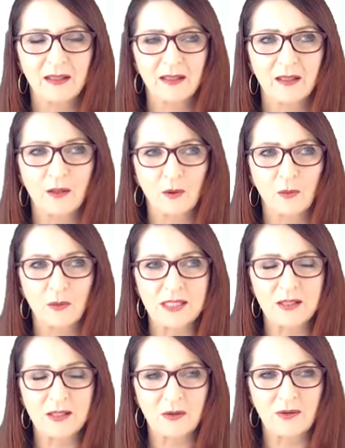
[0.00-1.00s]
we
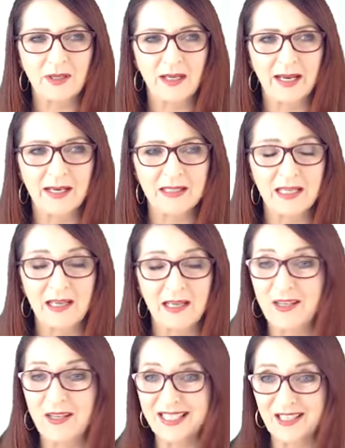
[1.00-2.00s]
saw it as, and I
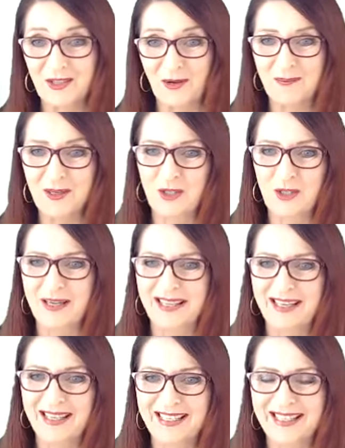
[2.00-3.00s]
didn't know much about
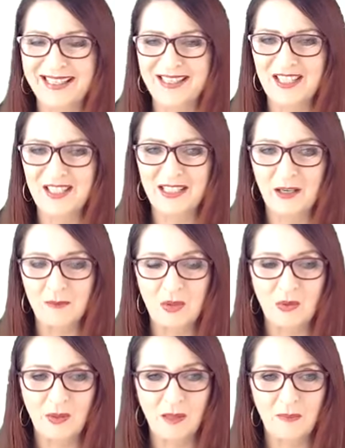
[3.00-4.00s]
ADHD, I'm
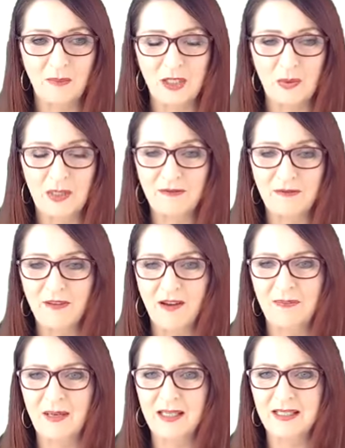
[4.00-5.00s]
talking about 25
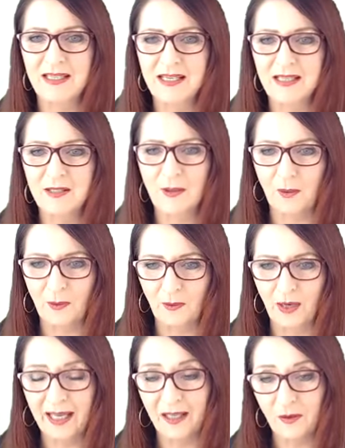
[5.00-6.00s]
plus years ago, I
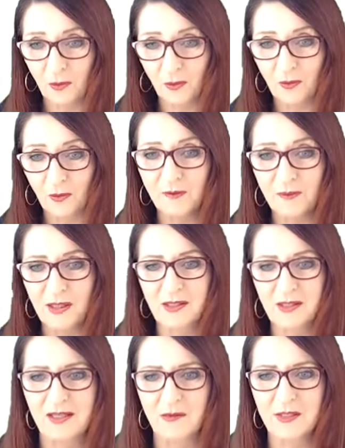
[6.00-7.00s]
had heard of it because
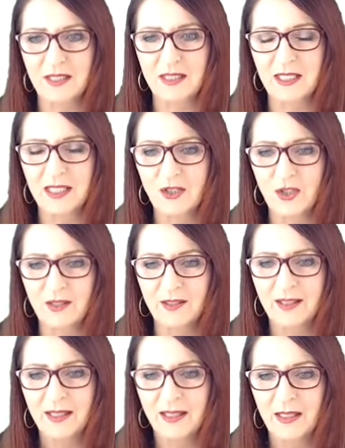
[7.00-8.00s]
I was a teacher.
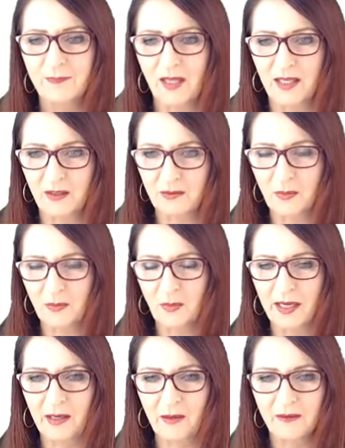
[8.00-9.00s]
And I was
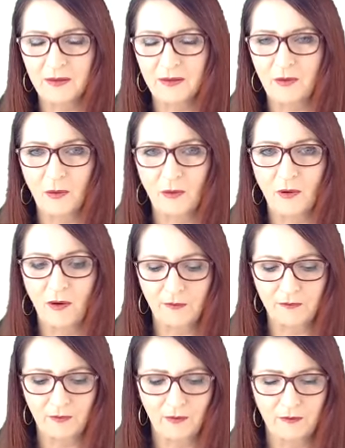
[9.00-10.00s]
aware, you know,
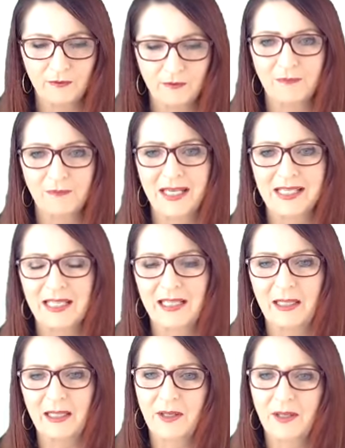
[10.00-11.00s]
of basically
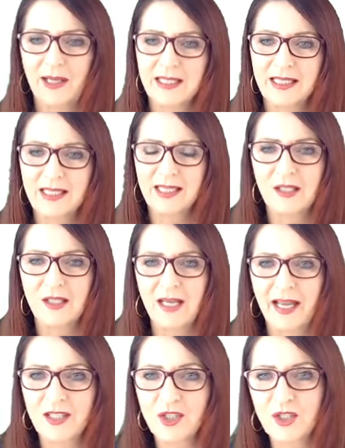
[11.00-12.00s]
what
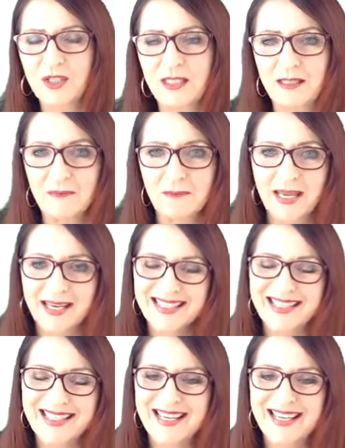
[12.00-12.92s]
ADHD meant.